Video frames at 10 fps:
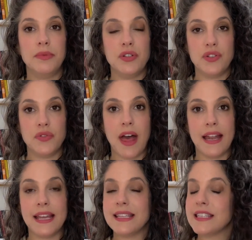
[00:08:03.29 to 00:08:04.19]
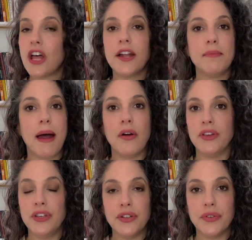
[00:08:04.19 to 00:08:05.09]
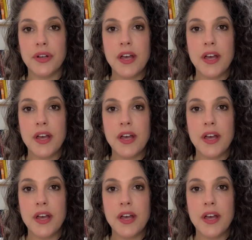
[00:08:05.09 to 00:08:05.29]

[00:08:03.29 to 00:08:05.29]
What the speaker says: you do that. It's not about you.